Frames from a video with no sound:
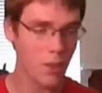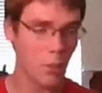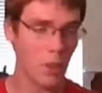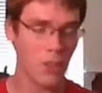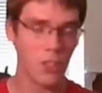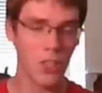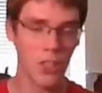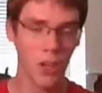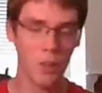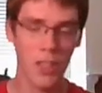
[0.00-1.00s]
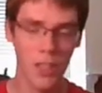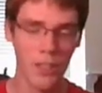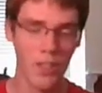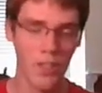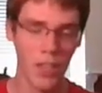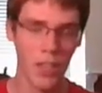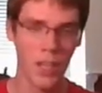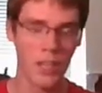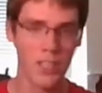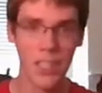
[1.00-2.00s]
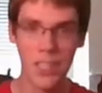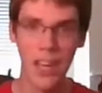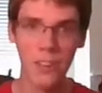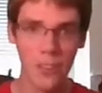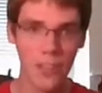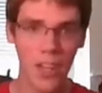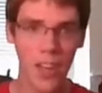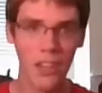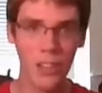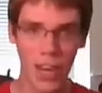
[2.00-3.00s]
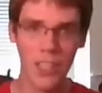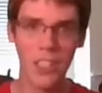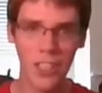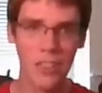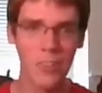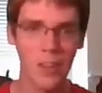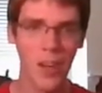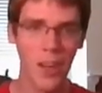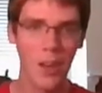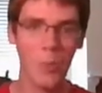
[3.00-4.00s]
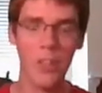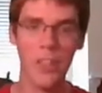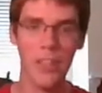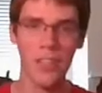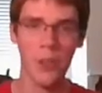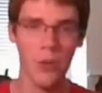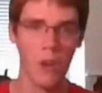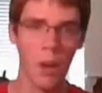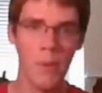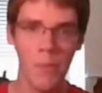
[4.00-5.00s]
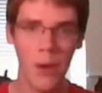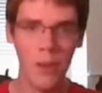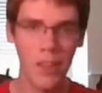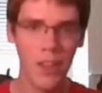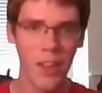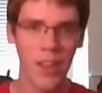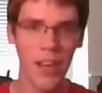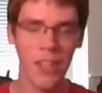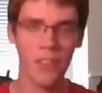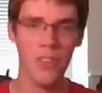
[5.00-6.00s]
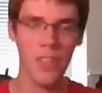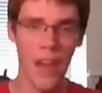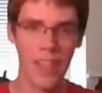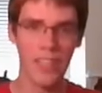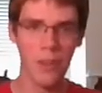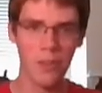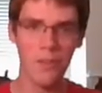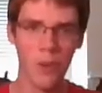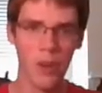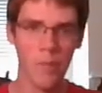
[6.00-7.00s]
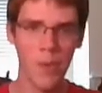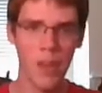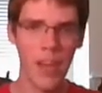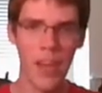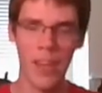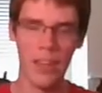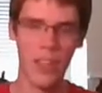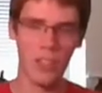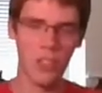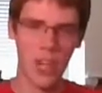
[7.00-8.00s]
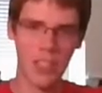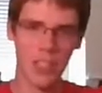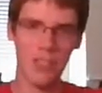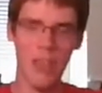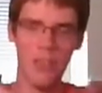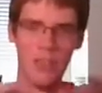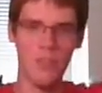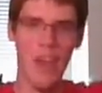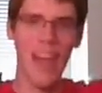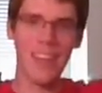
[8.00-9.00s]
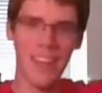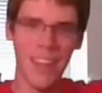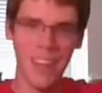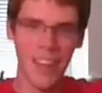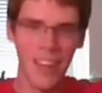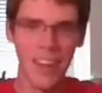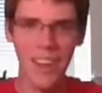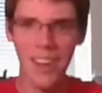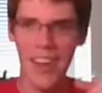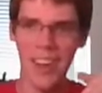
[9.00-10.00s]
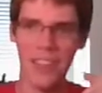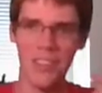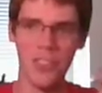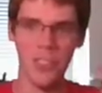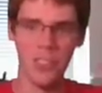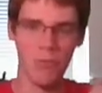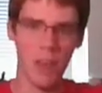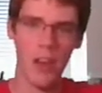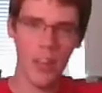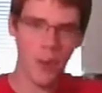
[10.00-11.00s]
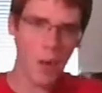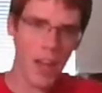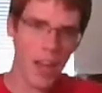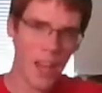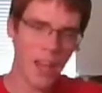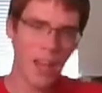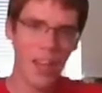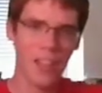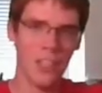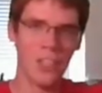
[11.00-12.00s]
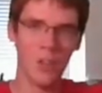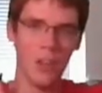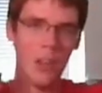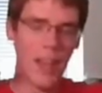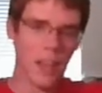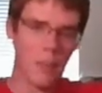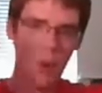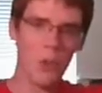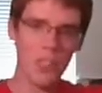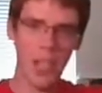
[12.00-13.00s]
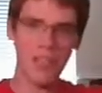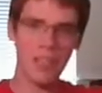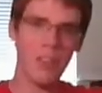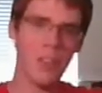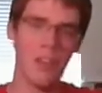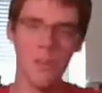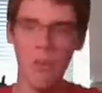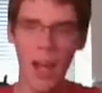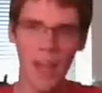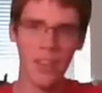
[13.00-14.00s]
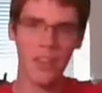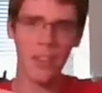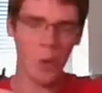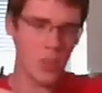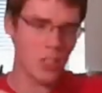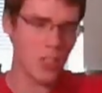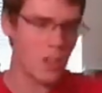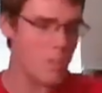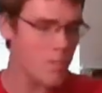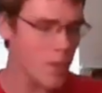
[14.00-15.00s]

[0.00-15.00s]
which included the Ten Tails chasing you when you're in Kurama mode and you're in the Nine Tails form, and he's chasing you down this valley, and you're just running away, and he's shooting lightning bolts at you, and they're flying towards you.